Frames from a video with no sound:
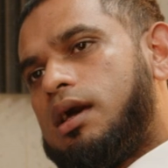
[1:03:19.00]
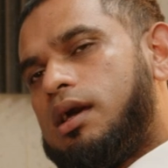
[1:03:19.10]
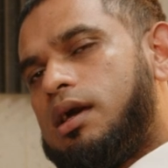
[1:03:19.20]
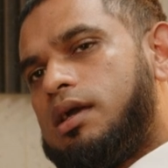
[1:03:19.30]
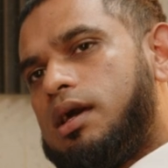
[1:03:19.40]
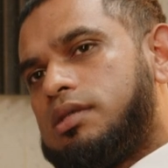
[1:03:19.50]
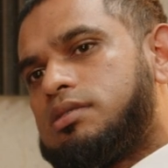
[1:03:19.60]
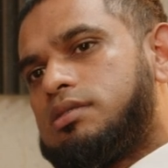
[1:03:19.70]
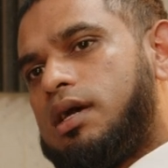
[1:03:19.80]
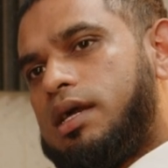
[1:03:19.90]
I, I, I,
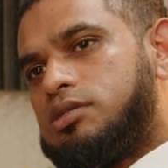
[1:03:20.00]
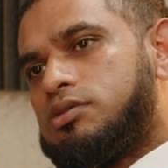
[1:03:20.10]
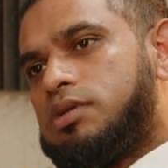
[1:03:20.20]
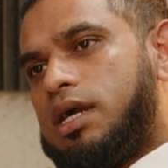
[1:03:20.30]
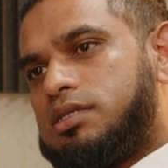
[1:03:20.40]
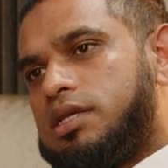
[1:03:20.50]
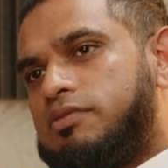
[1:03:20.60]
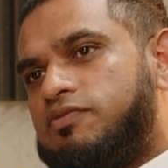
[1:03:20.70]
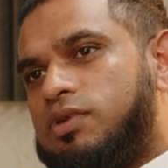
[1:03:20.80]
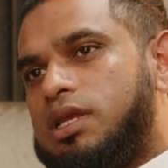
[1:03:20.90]
I do. I
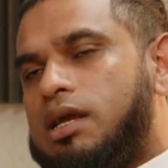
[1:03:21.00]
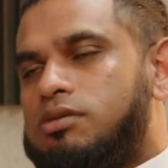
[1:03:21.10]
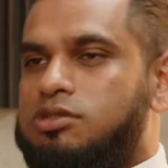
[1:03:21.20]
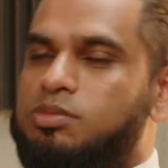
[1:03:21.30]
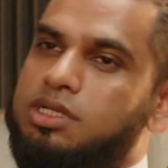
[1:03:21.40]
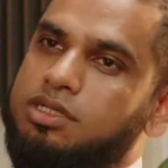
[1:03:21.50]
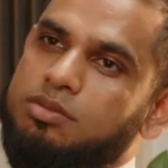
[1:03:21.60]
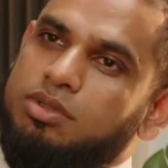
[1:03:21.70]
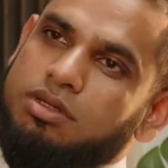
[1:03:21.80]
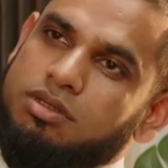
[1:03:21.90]
take full
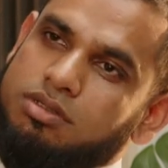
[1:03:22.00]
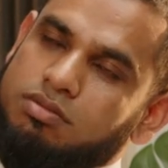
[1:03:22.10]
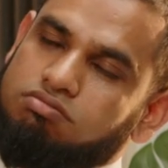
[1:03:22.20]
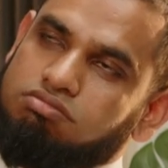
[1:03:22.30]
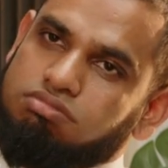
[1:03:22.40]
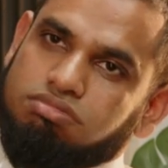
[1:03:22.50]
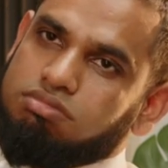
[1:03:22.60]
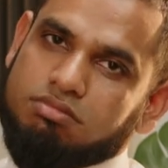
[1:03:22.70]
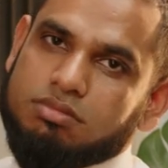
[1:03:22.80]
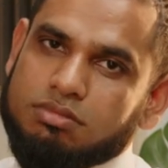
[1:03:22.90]
accountability because
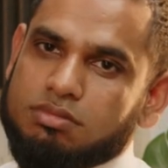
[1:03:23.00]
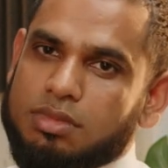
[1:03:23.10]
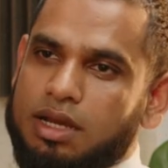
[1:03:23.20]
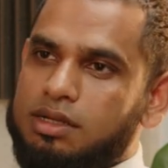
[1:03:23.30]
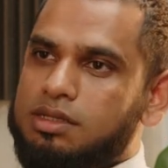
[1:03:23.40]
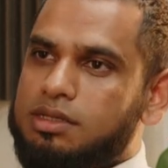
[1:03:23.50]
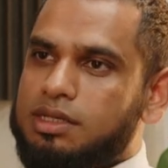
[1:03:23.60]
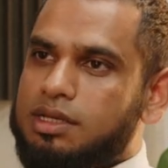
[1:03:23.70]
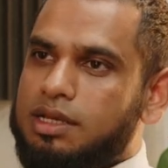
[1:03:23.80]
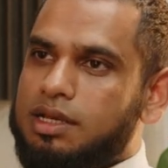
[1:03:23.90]
at
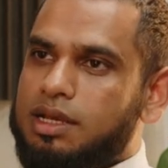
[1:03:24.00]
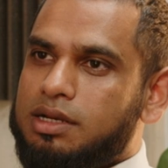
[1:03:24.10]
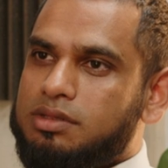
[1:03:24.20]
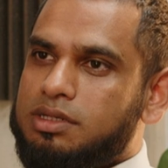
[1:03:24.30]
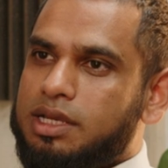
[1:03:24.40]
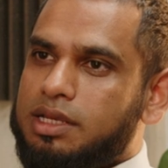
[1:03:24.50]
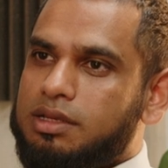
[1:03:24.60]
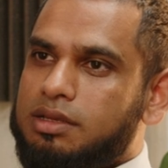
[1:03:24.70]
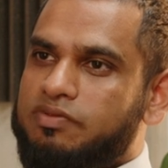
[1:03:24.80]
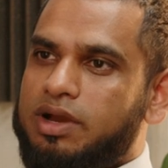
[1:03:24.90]
end of the day,
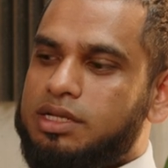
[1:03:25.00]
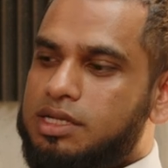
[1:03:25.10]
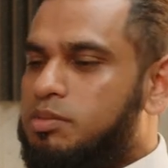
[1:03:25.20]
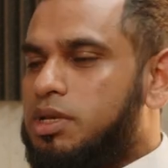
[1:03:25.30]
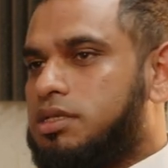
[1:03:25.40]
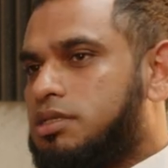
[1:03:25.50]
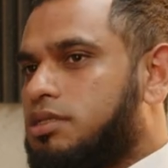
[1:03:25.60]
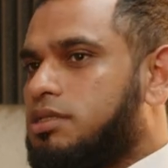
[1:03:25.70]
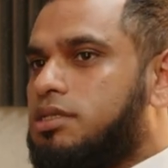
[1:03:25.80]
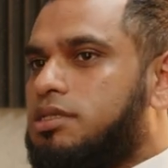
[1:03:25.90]
if I didn't make
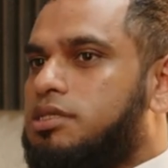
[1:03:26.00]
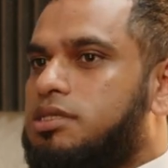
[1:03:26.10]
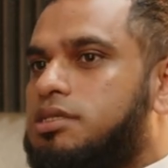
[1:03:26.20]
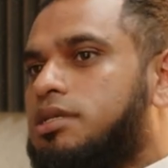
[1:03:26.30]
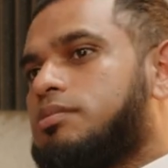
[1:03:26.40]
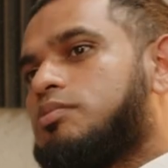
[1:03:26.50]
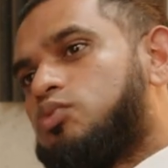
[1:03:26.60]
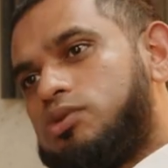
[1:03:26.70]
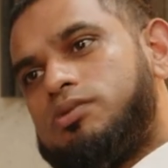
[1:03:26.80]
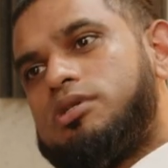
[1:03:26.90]
certain decisions, then
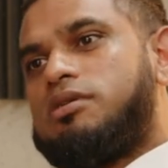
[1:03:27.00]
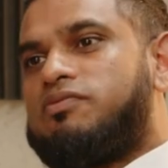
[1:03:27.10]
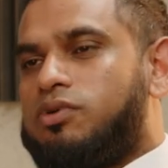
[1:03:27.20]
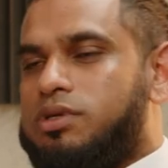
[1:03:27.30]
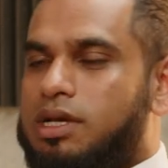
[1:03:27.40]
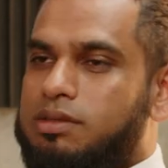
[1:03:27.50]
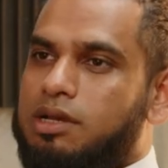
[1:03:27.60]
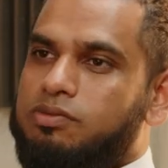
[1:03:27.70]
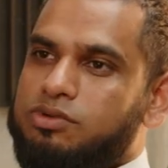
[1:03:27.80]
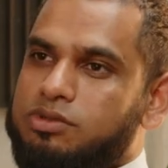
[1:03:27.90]
we wouldn't have gone down
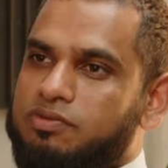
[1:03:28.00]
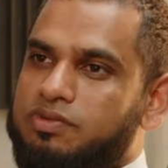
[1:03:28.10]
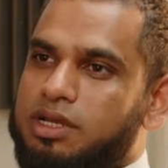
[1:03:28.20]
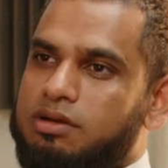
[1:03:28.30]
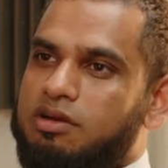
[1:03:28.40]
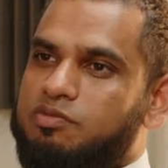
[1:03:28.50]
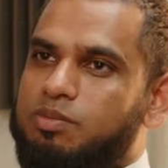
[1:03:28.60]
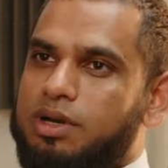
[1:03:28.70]
that route of aircraft.